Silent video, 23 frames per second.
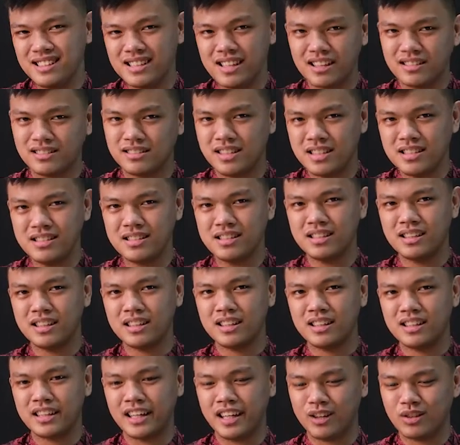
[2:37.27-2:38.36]
est
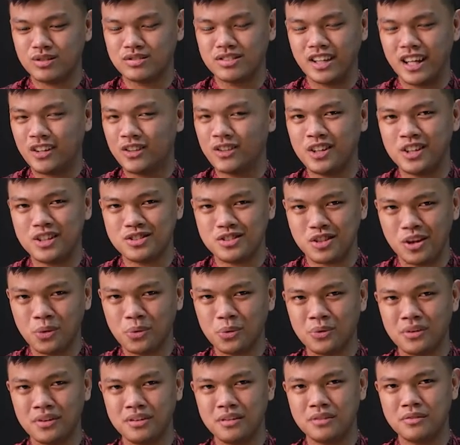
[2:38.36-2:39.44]
cannot stand on its
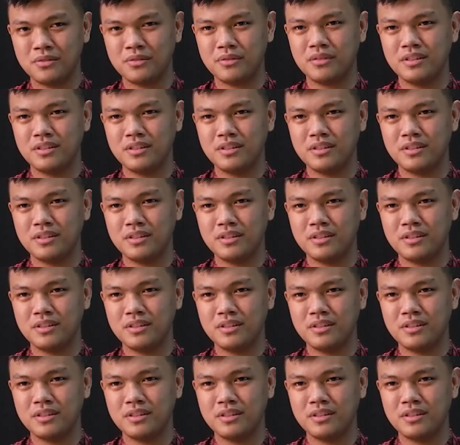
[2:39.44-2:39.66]
own